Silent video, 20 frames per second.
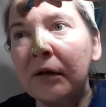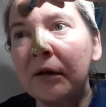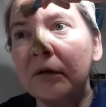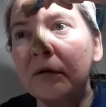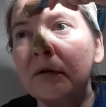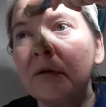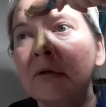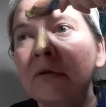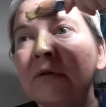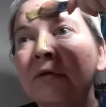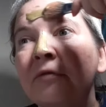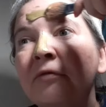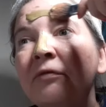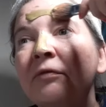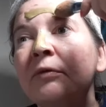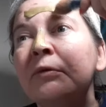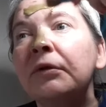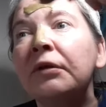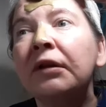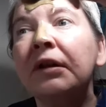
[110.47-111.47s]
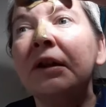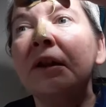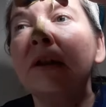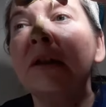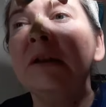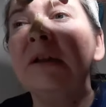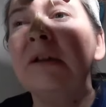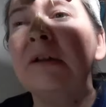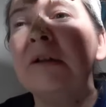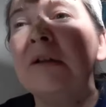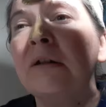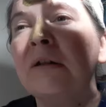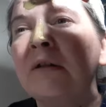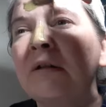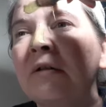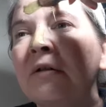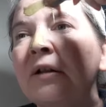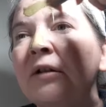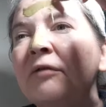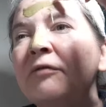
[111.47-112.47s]
On the forehead.
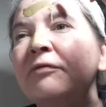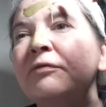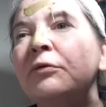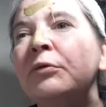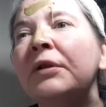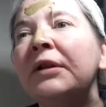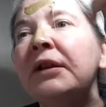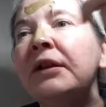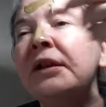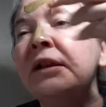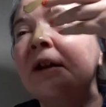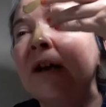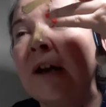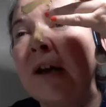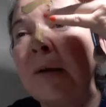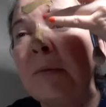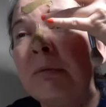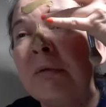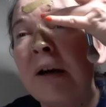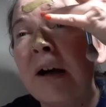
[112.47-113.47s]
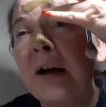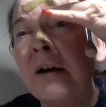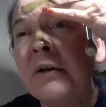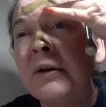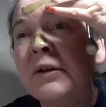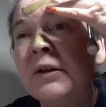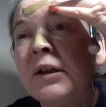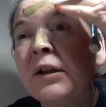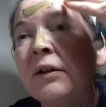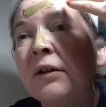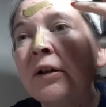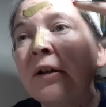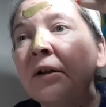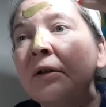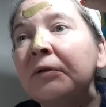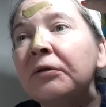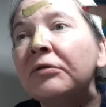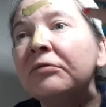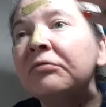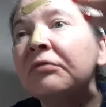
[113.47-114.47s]
Oh, avoid the eyebrow, and there it
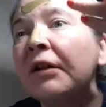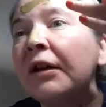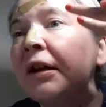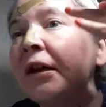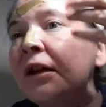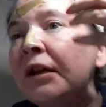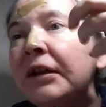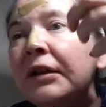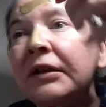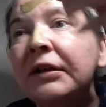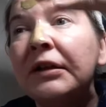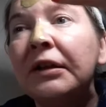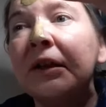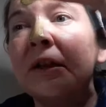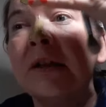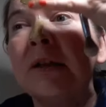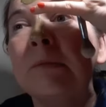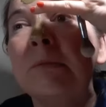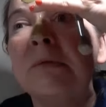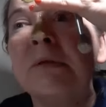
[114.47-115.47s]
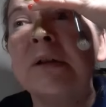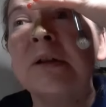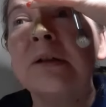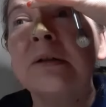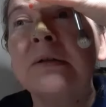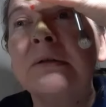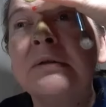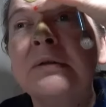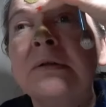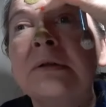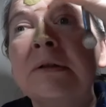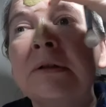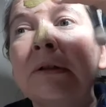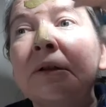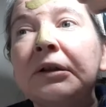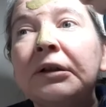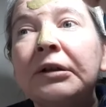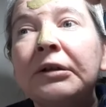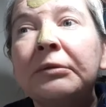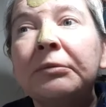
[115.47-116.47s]
goes right in the eyebrow.
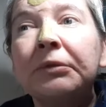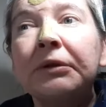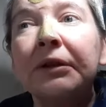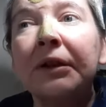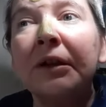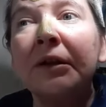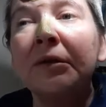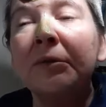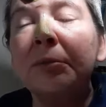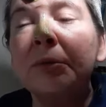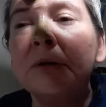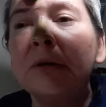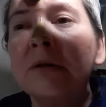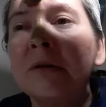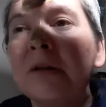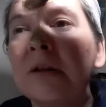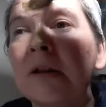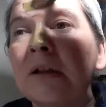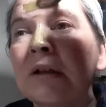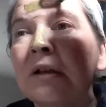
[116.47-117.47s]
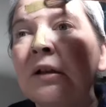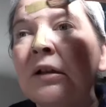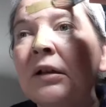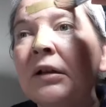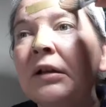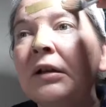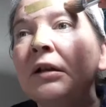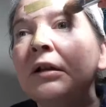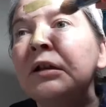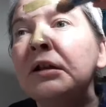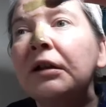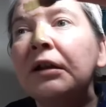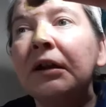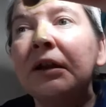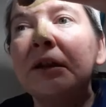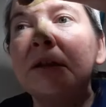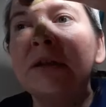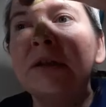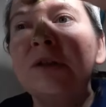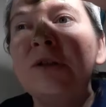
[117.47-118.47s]
But that'll be okay.
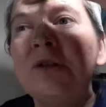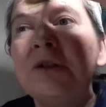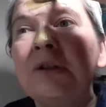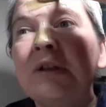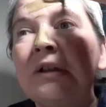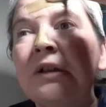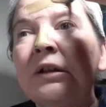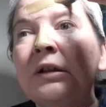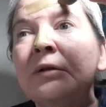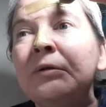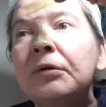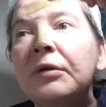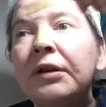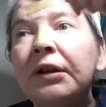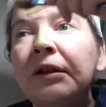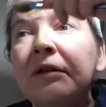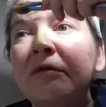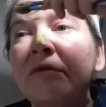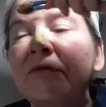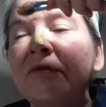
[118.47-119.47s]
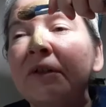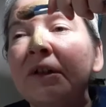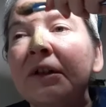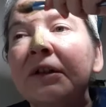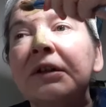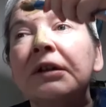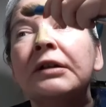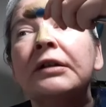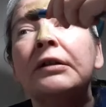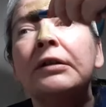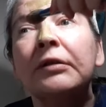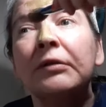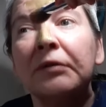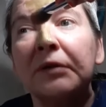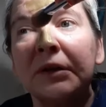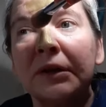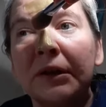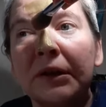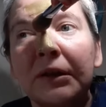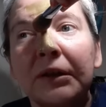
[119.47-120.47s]
Such a soothing feeling to
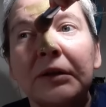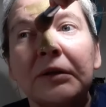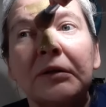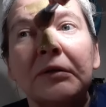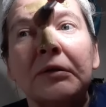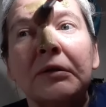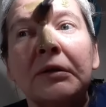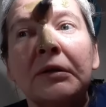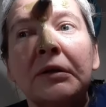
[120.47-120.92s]
it, too.